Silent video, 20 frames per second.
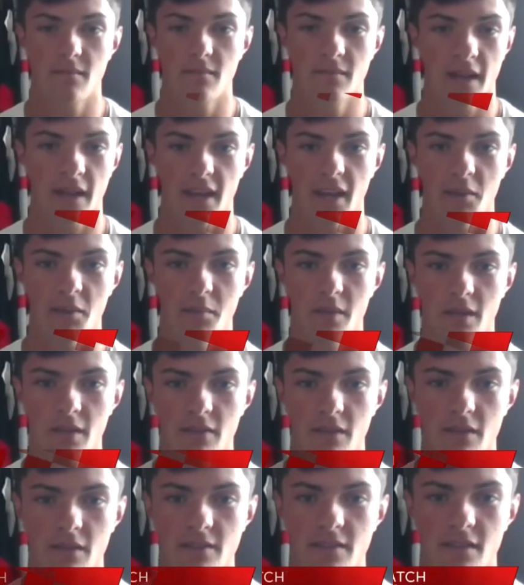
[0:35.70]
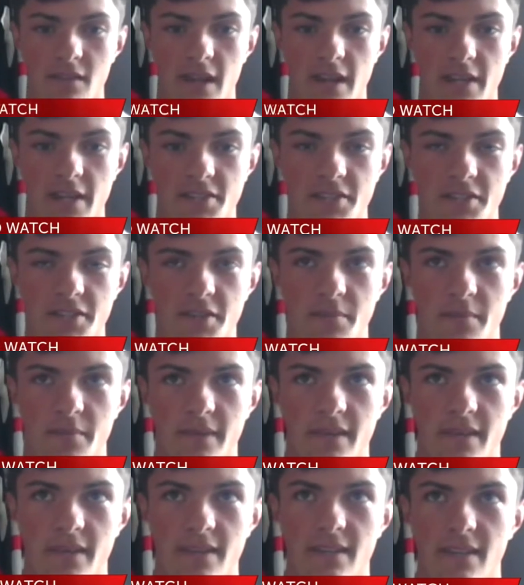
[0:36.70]
I can't believe it's the last year,
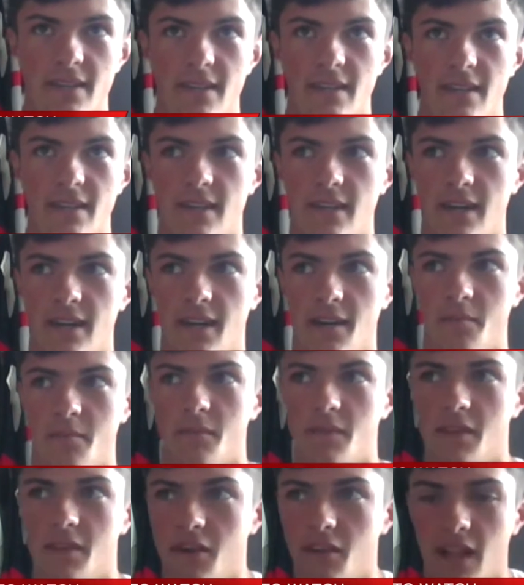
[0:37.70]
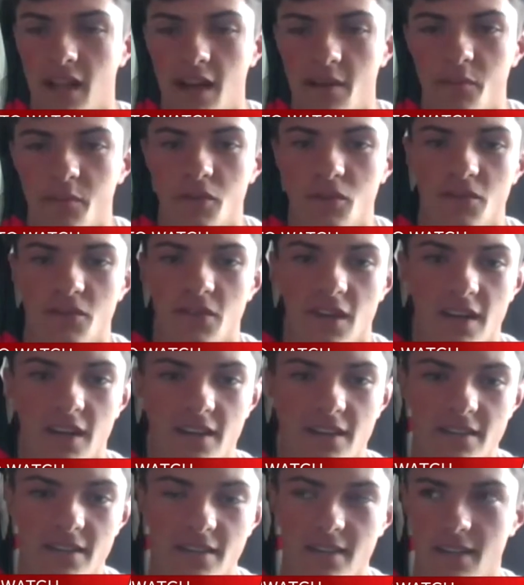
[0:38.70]
but um, you know, life moves on.
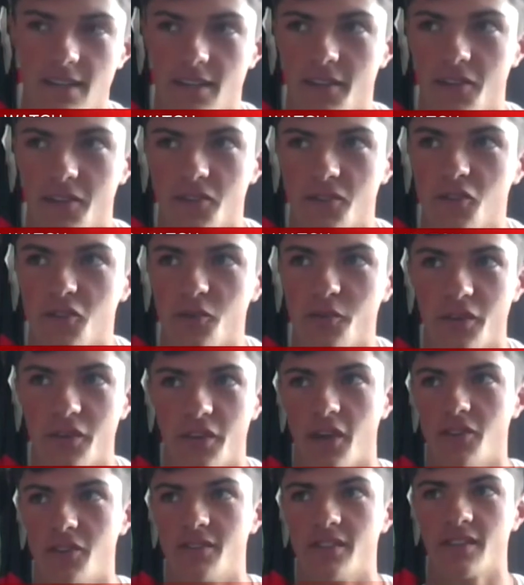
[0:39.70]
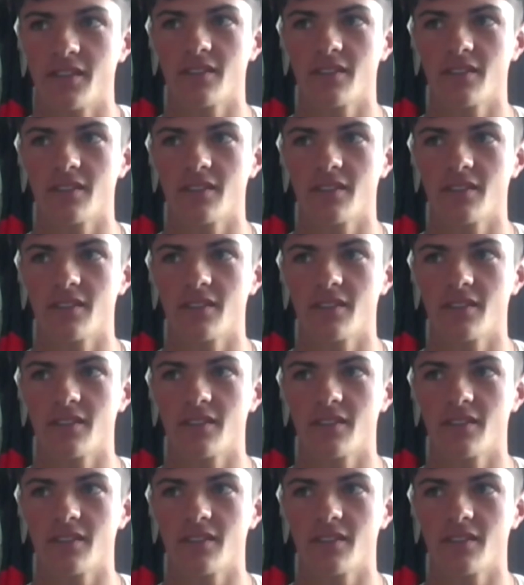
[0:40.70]
Uh, he'll still be coaching,